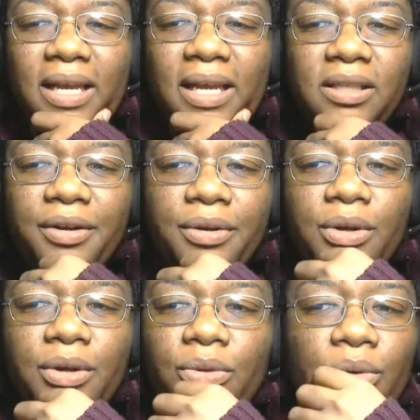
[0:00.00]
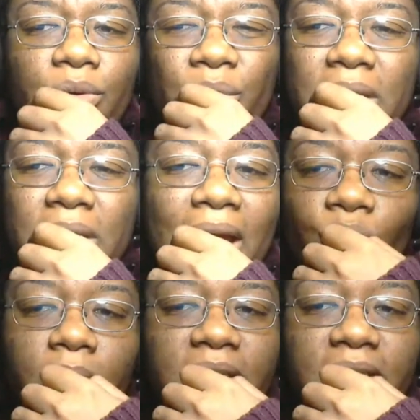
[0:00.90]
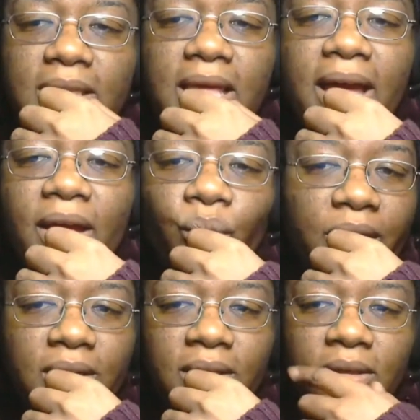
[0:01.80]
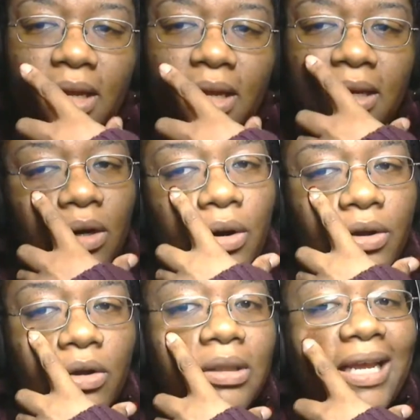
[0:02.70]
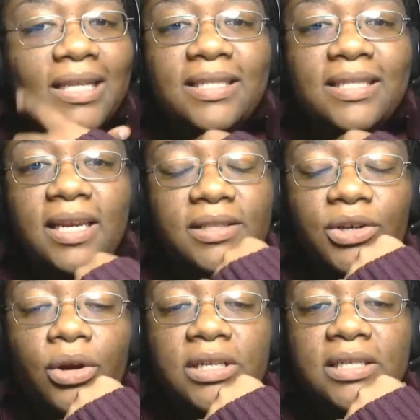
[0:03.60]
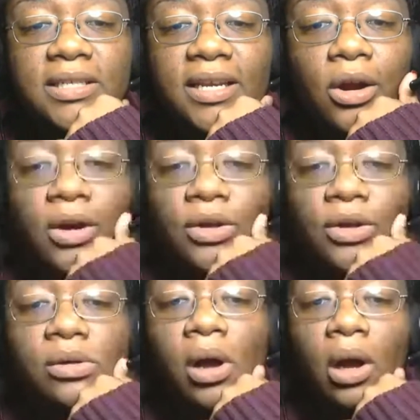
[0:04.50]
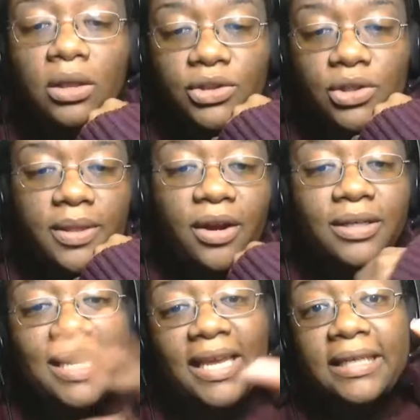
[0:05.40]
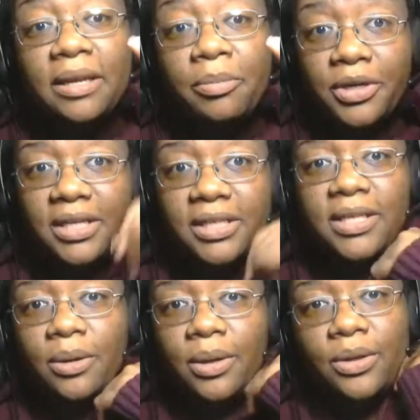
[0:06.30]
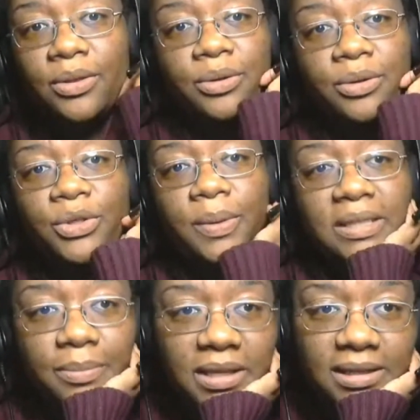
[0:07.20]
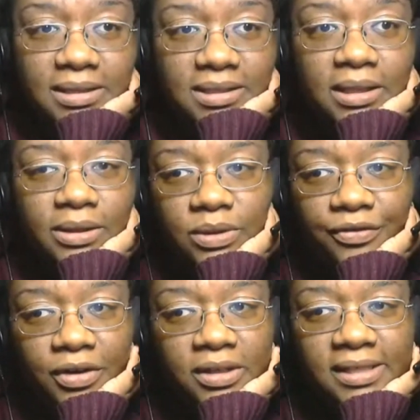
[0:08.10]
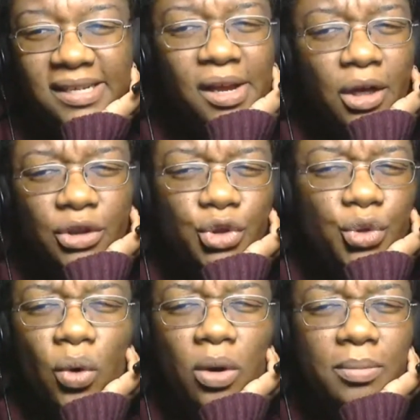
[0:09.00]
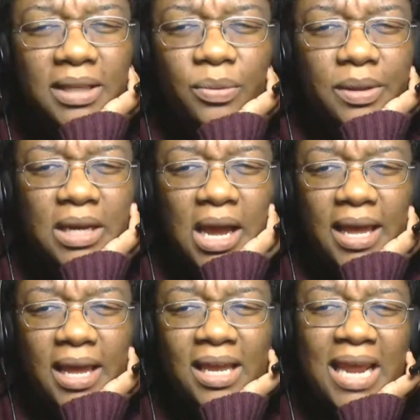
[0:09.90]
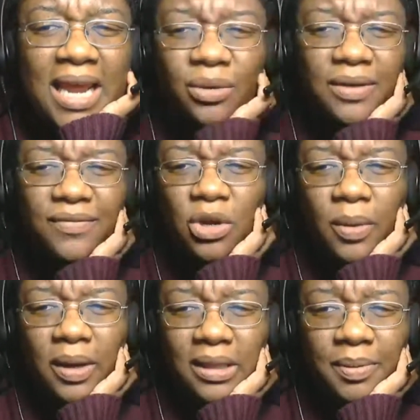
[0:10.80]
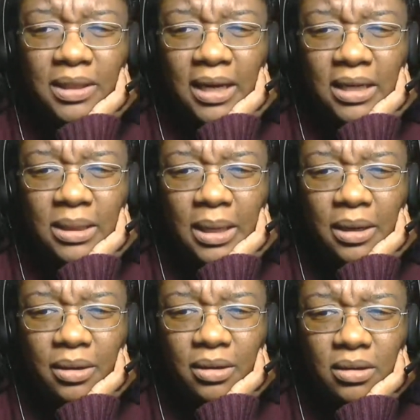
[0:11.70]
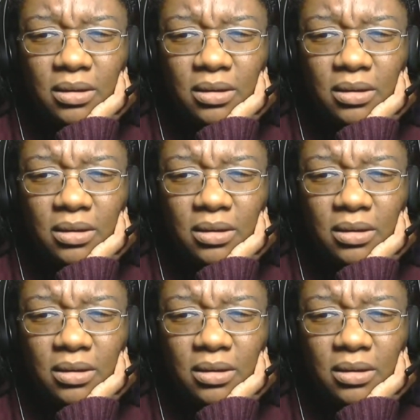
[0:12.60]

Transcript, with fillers: like clearing your throat. You would not normally see that written in an article. Like I said, it's an artistic article, so they are taking liberties. They they are doing some things a little differently. You normally would not, and I don't even know why they put that in there.